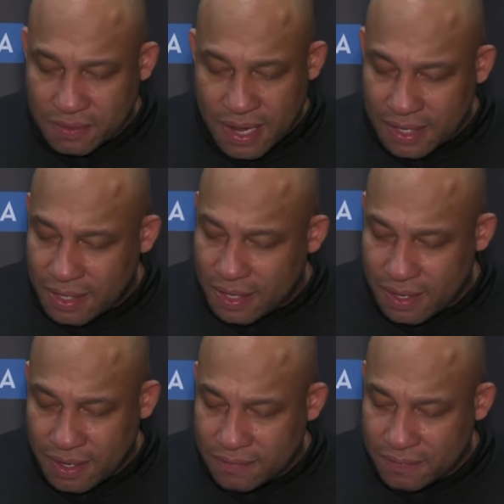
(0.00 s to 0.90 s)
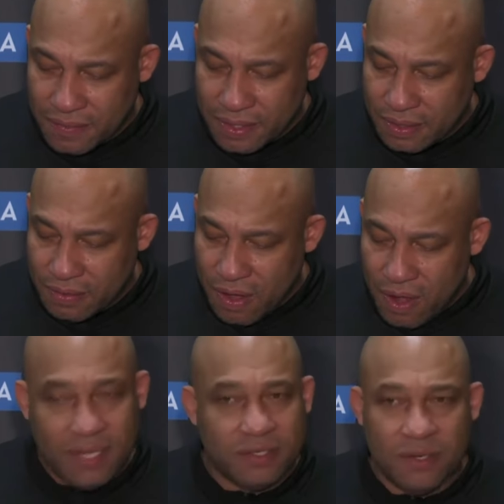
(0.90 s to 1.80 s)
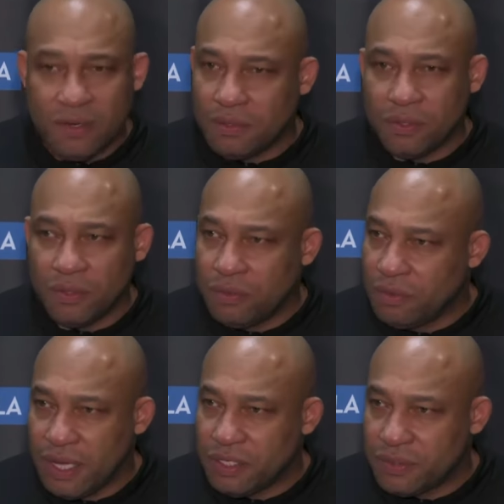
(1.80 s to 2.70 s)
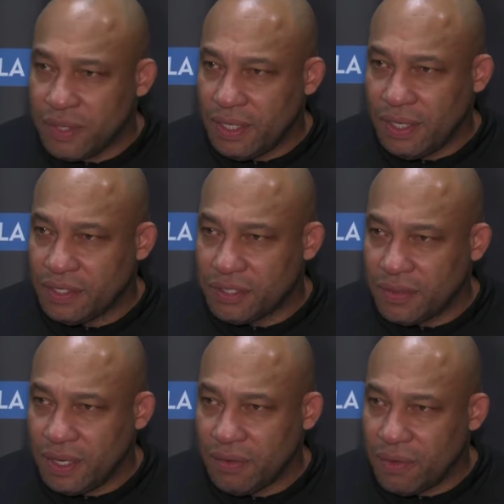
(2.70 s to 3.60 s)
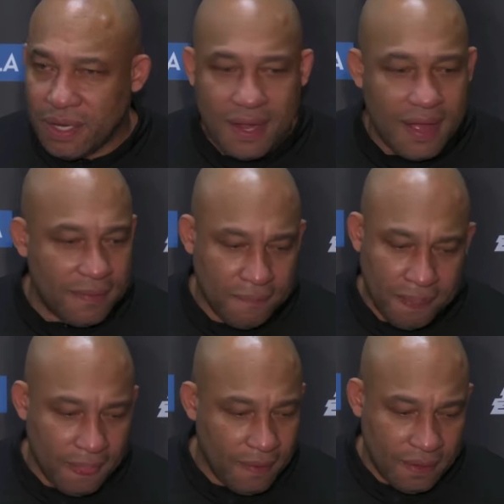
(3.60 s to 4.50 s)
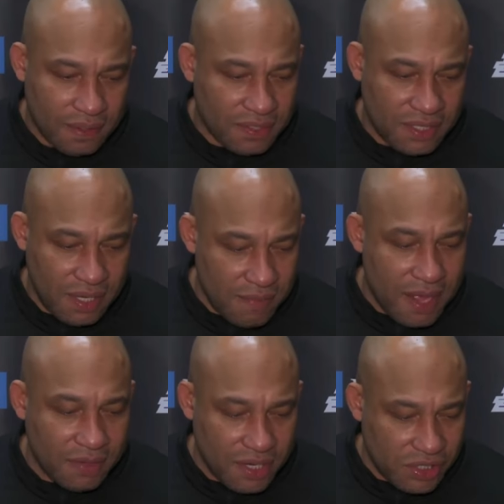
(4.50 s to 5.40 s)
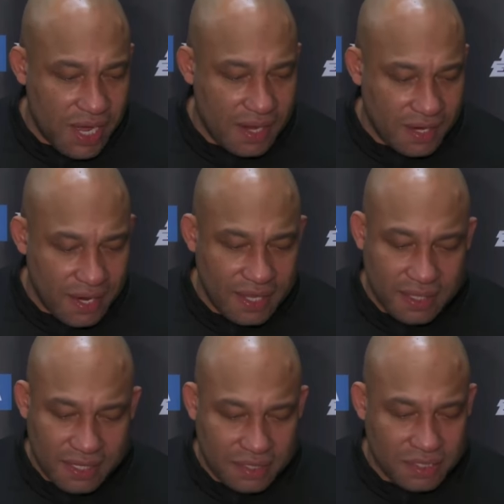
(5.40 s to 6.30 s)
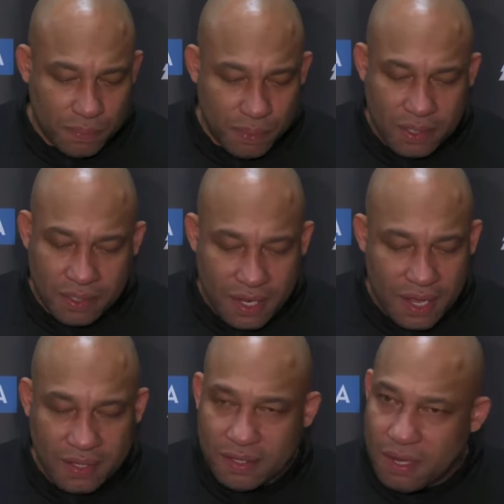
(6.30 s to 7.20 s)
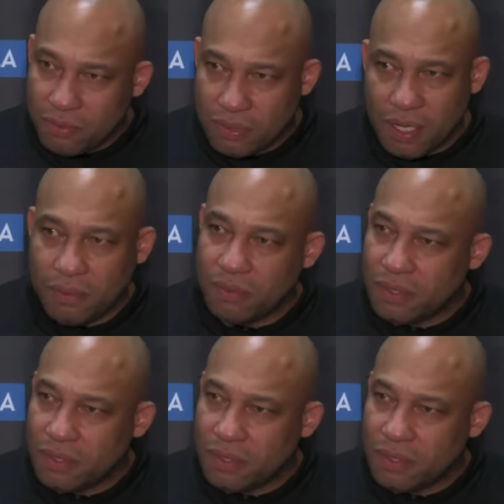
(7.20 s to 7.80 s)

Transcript: Like uh, all he's gone through, injury history and whatnot, to see him out there shining like this and just putting together double double,